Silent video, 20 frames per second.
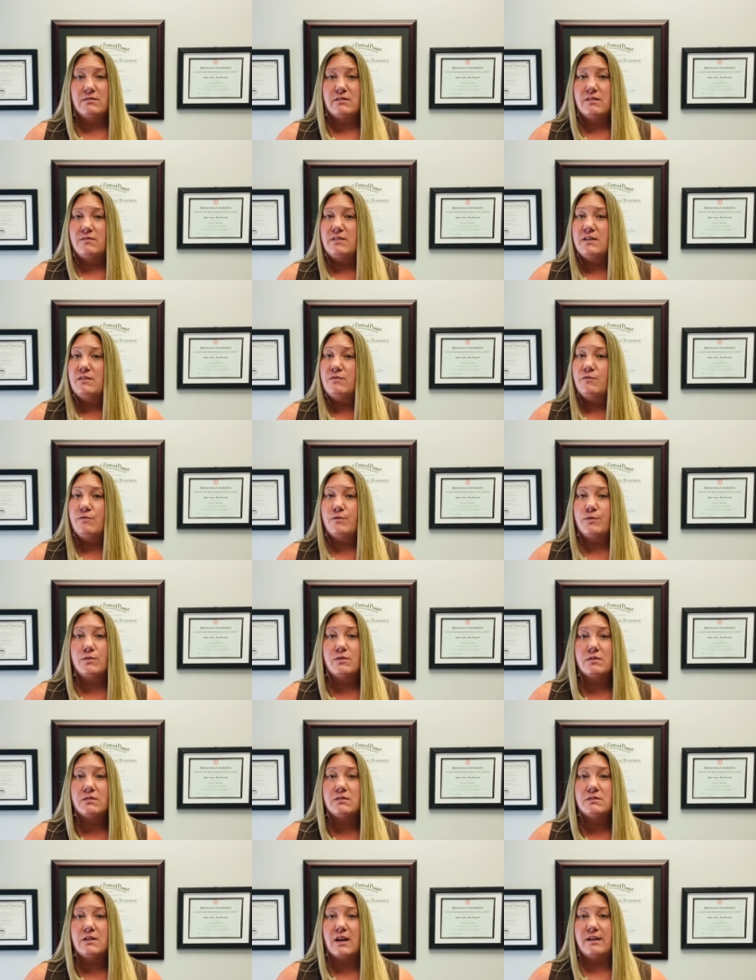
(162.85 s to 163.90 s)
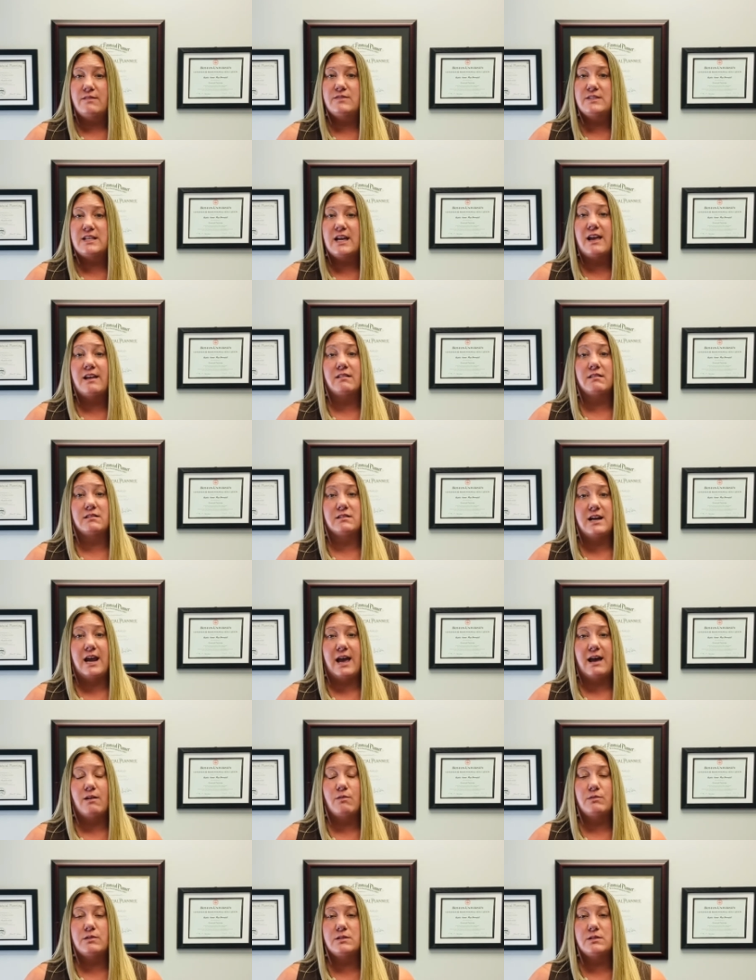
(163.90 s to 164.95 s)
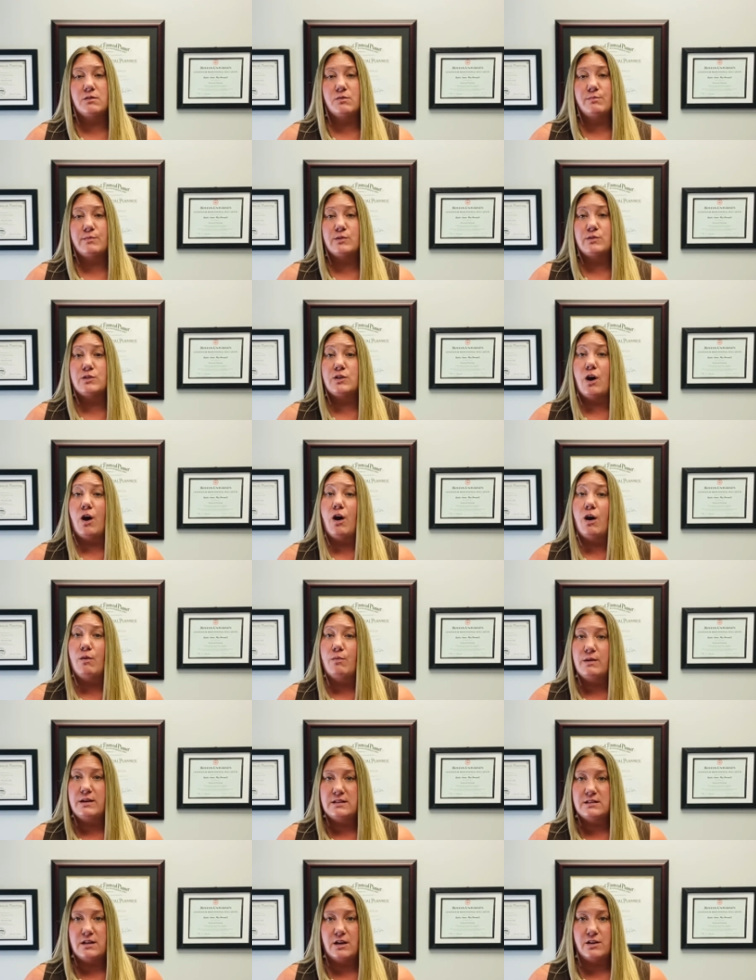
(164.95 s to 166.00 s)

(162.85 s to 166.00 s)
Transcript: living a frugal lifestyle now is almost always